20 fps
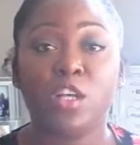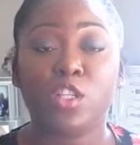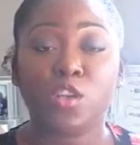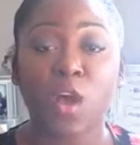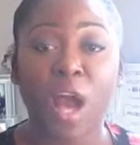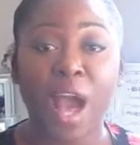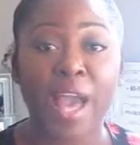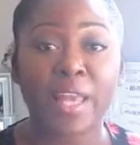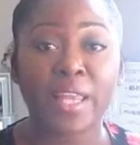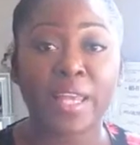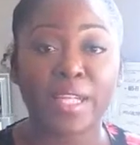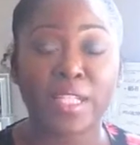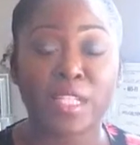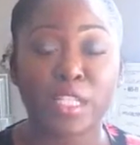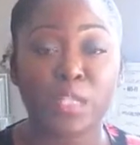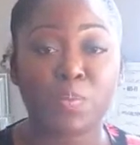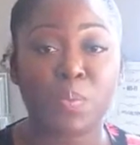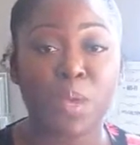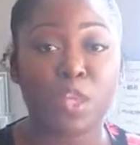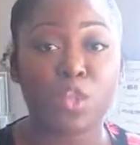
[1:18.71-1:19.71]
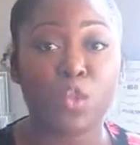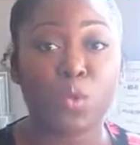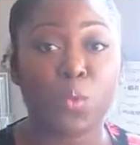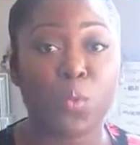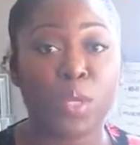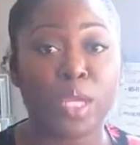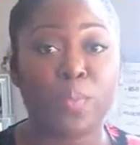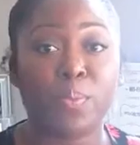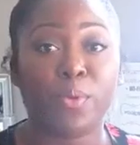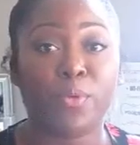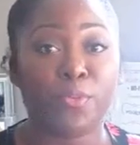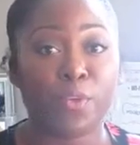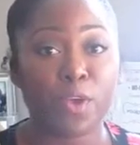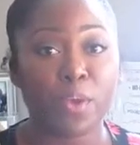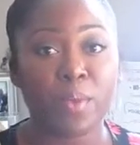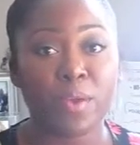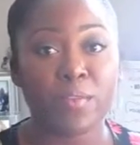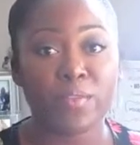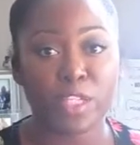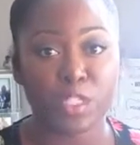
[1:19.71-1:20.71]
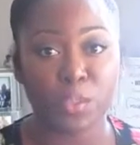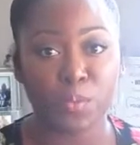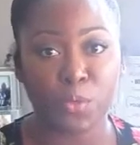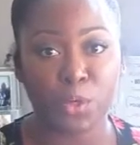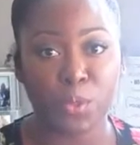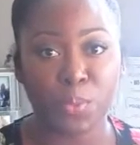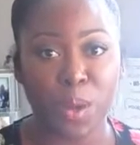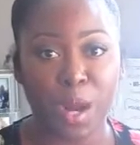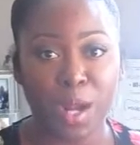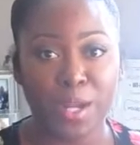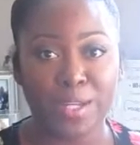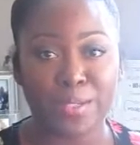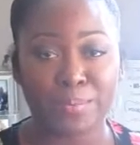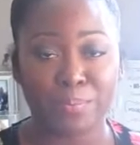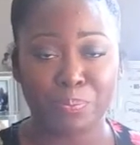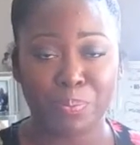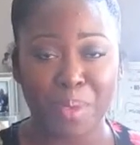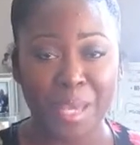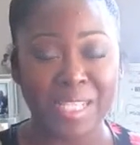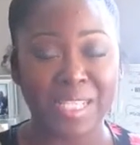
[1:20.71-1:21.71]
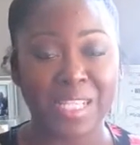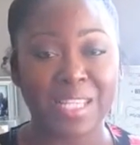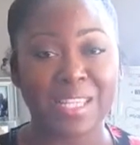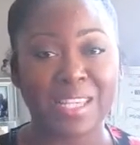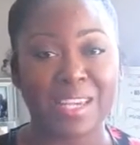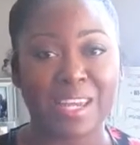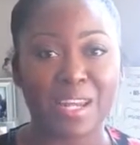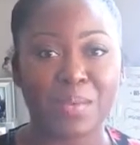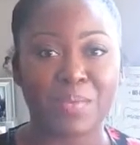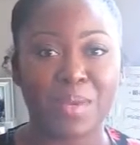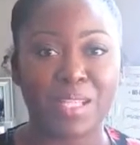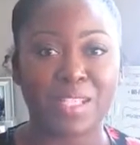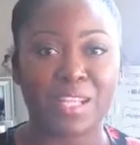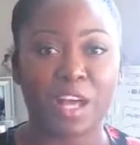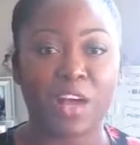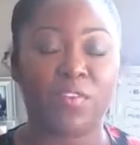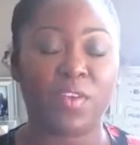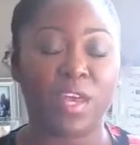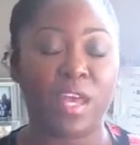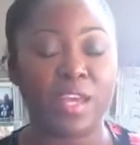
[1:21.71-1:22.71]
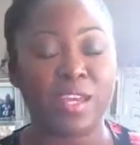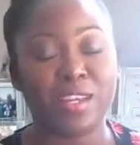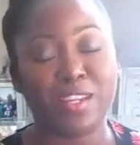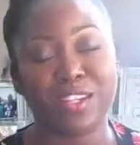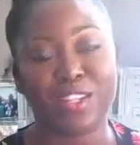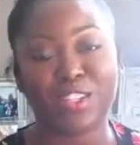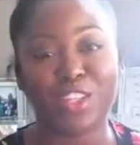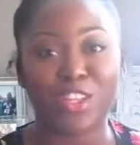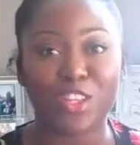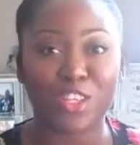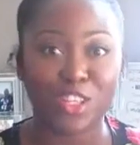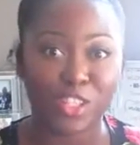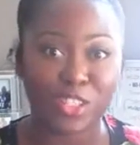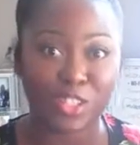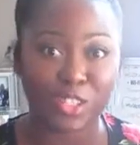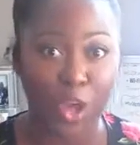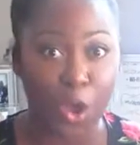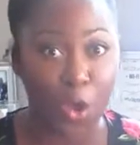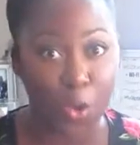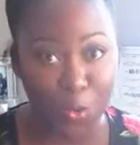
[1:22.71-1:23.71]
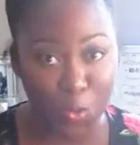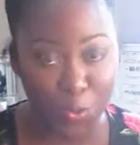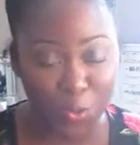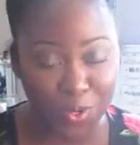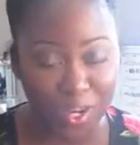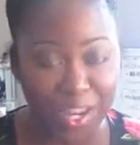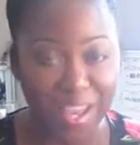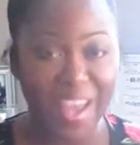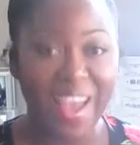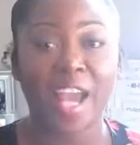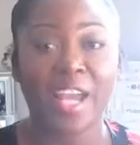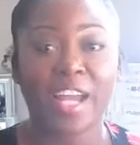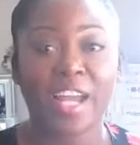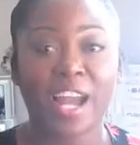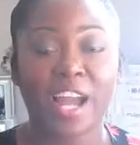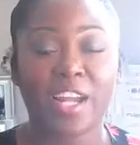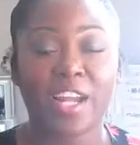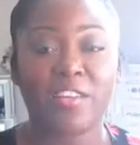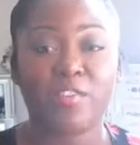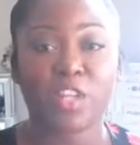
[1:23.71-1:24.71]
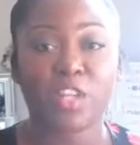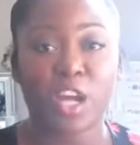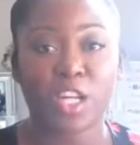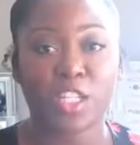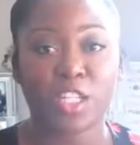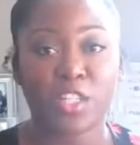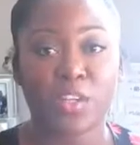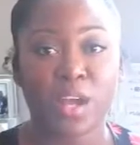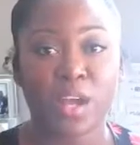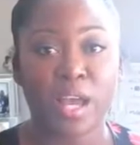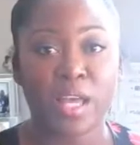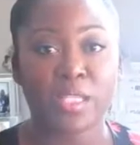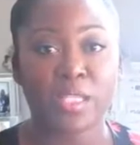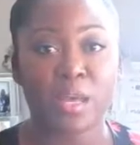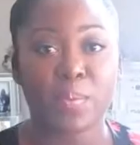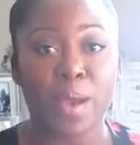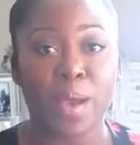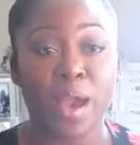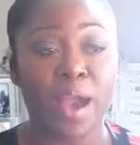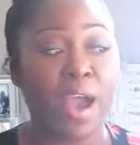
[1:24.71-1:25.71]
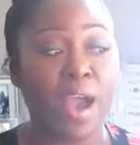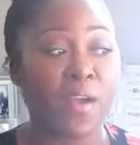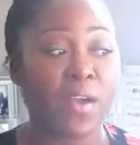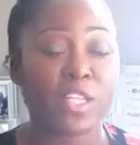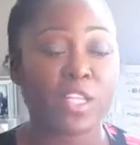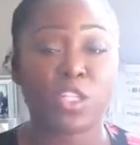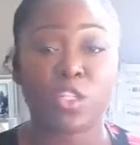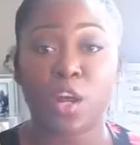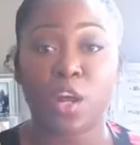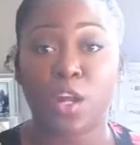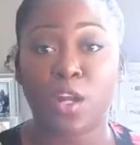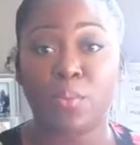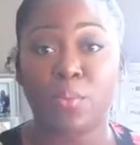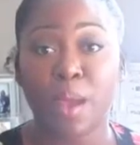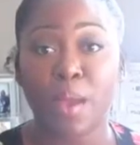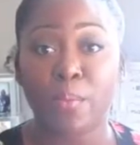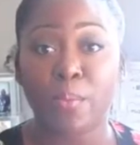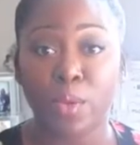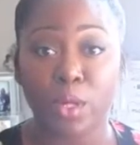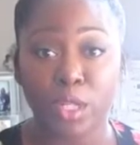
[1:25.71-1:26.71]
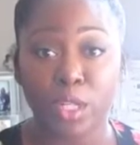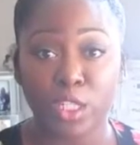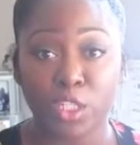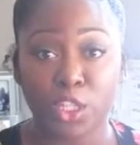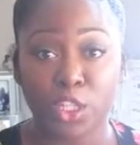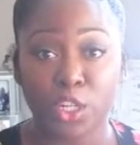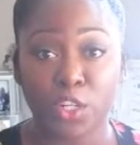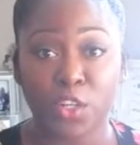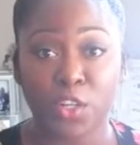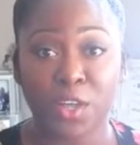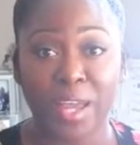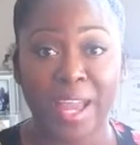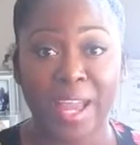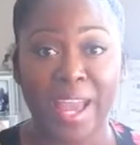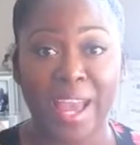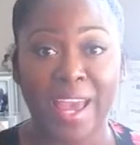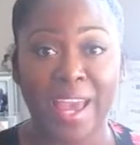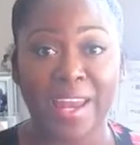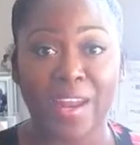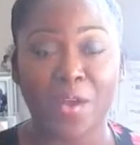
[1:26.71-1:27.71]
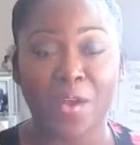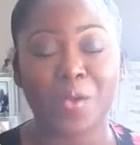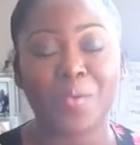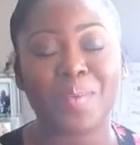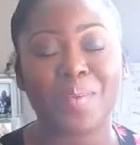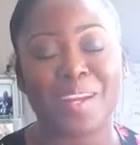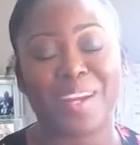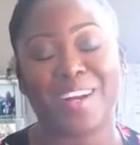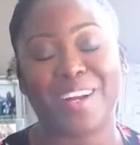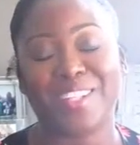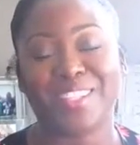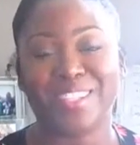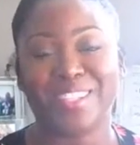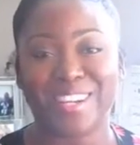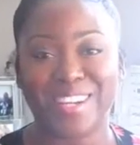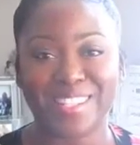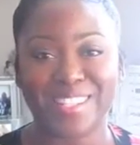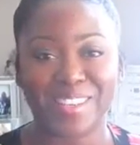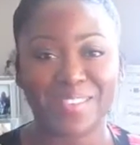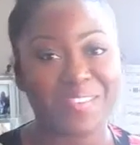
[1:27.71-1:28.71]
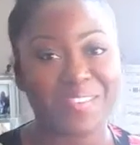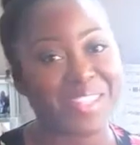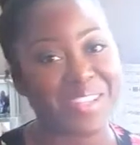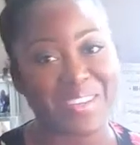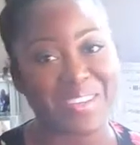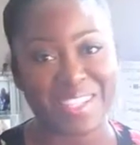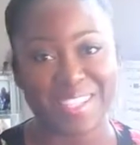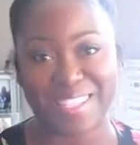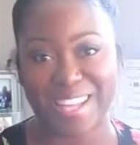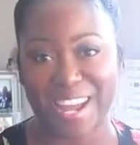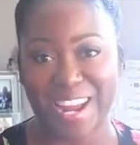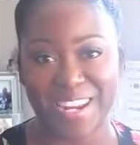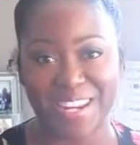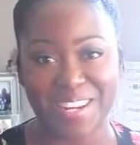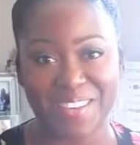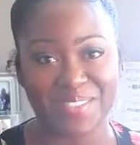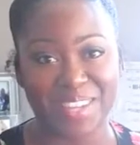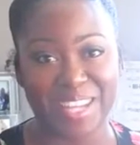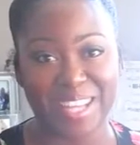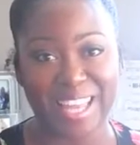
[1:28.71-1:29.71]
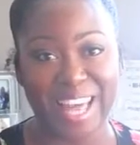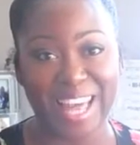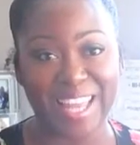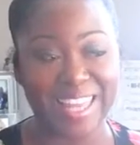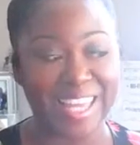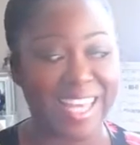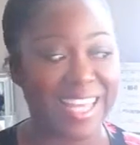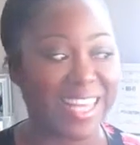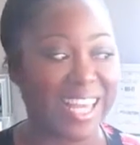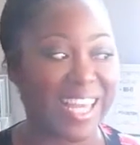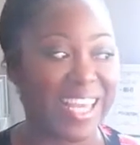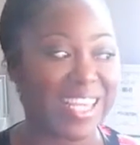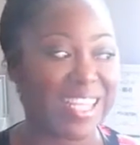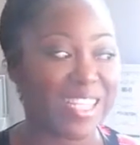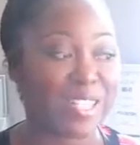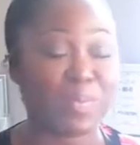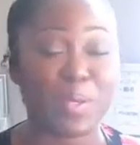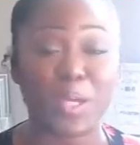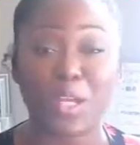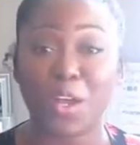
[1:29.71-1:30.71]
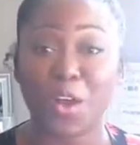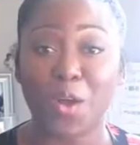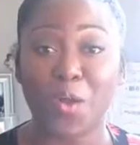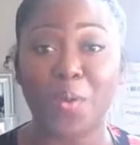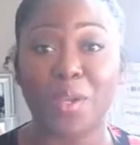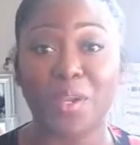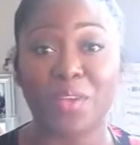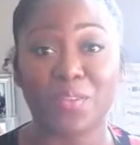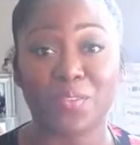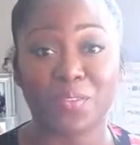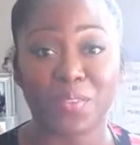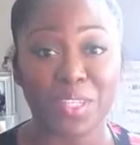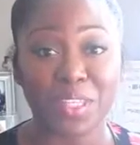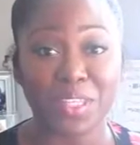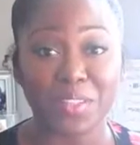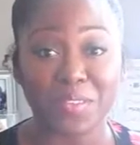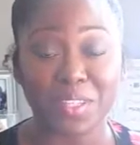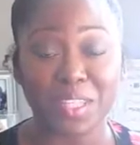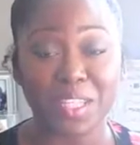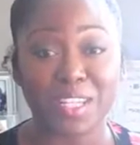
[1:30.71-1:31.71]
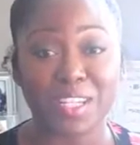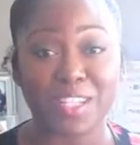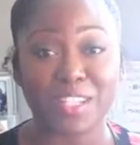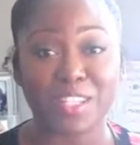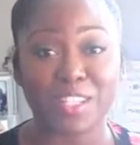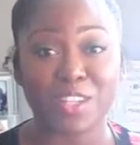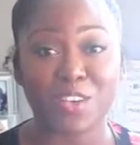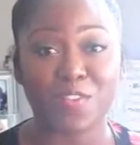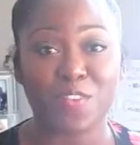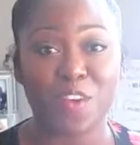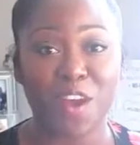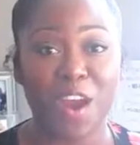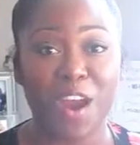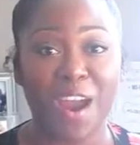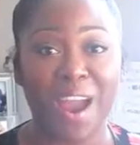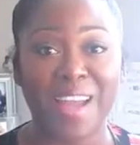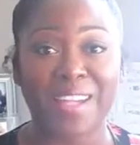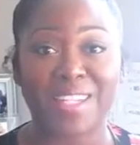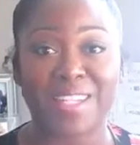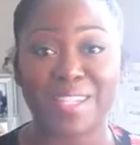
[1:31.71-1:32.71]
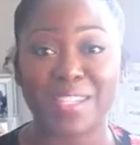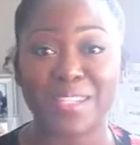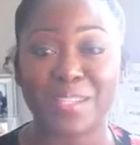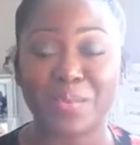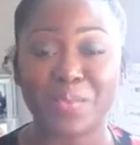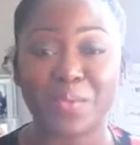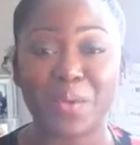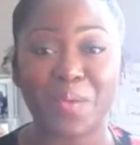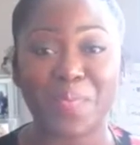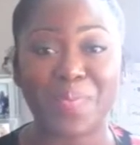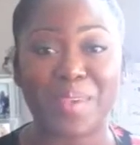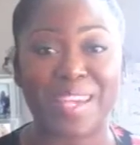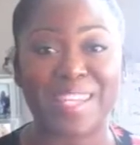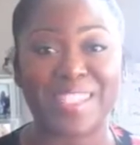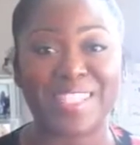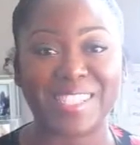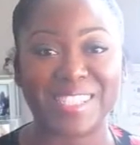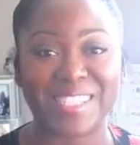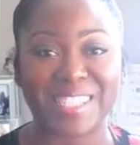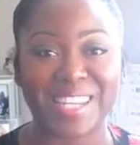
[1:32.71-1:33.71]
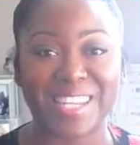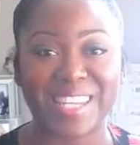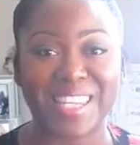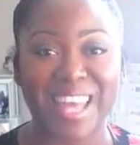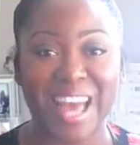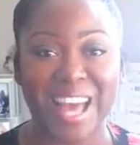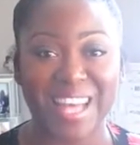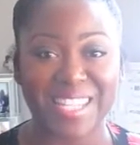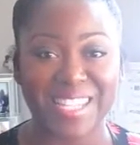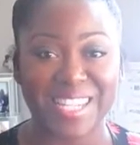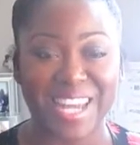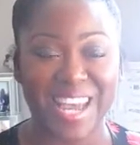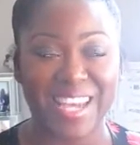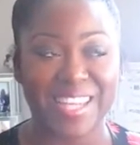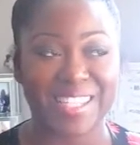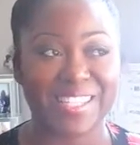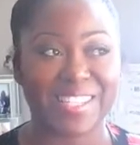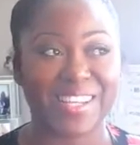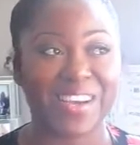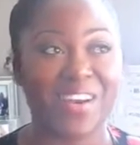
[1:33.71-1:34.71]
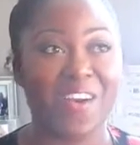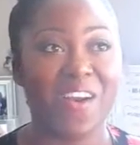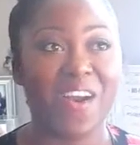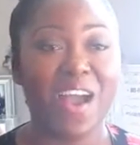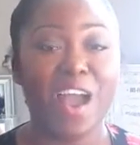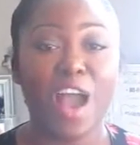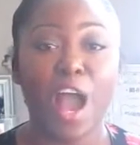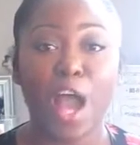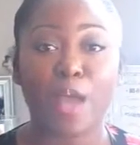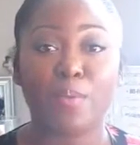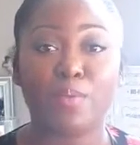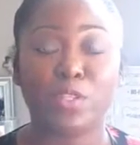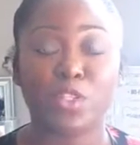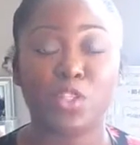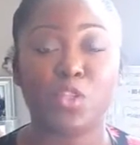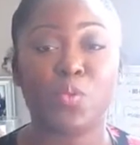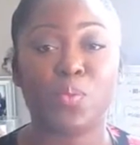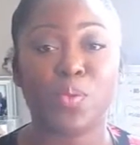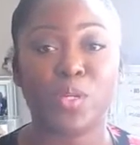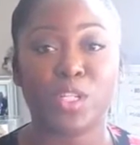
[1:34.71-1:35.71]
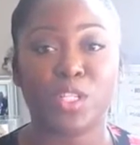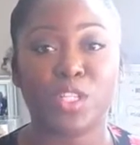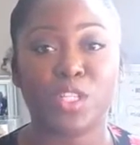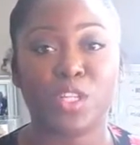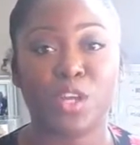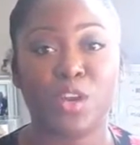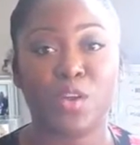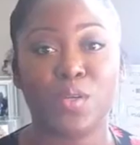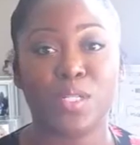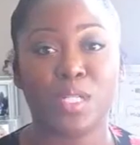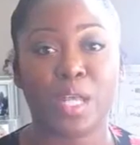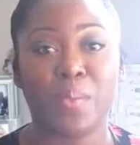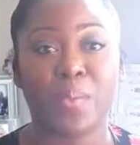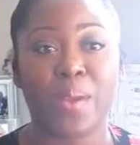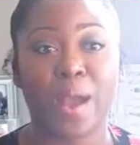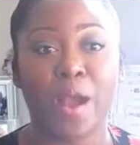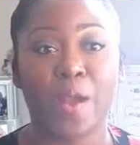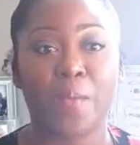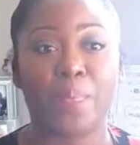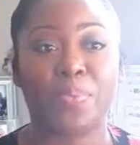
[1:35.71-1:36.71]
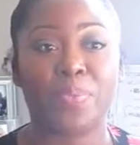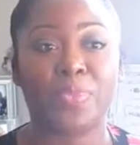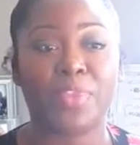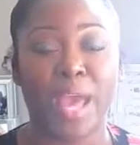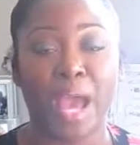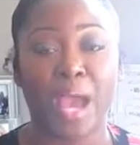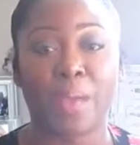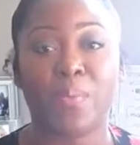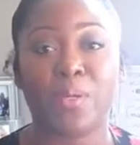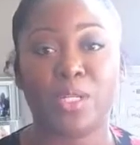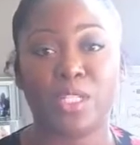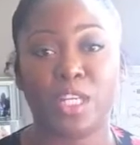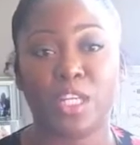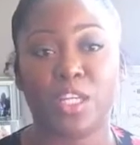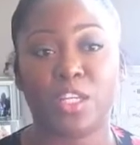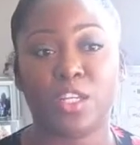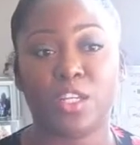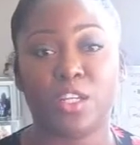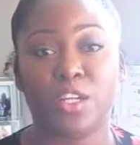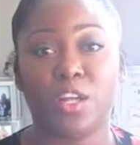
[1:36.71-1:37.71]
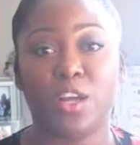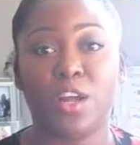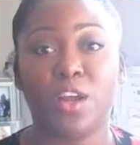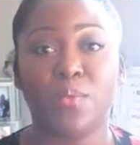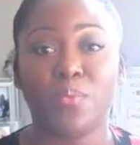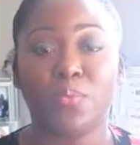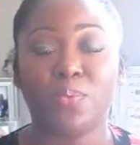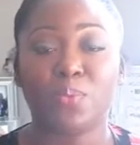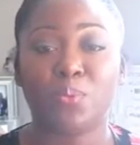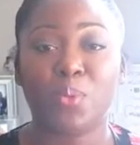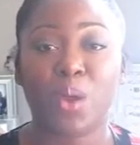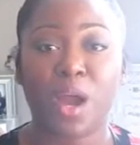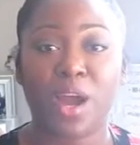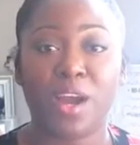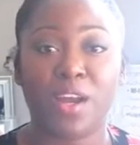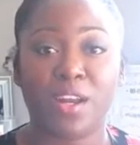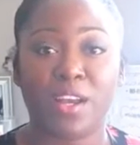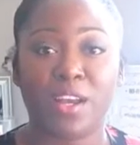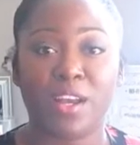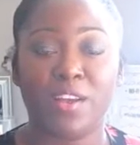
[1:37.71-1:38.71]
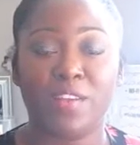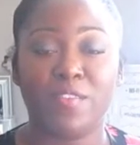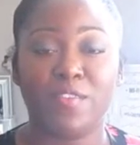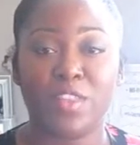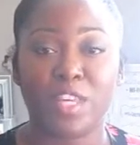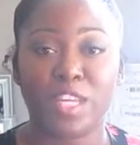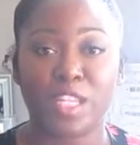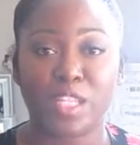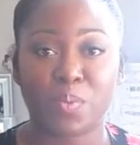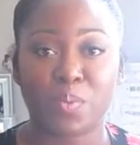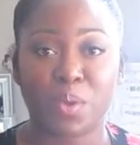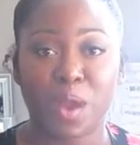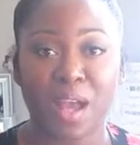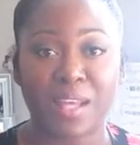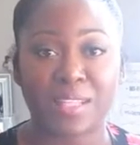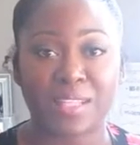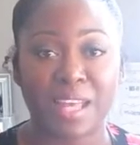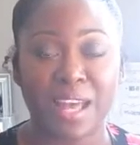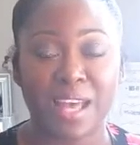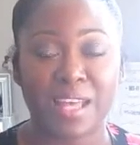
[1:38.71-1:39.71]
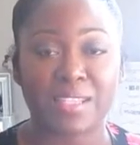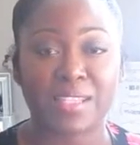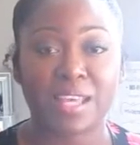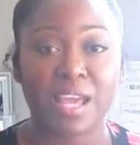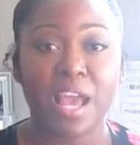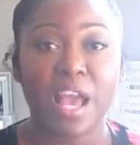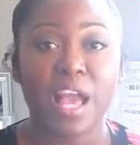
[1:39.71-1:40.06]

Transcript: So I like to spend the week before my vision board party basically getting myself into the zone. I kind of talked to you guys about how I started my bullet journal and oh my gosh, you guys, I'm so excited about that thing. Like it's been going really, really good so far. I did some more pages in it last night, so I'm super stoked about that particular part of this process.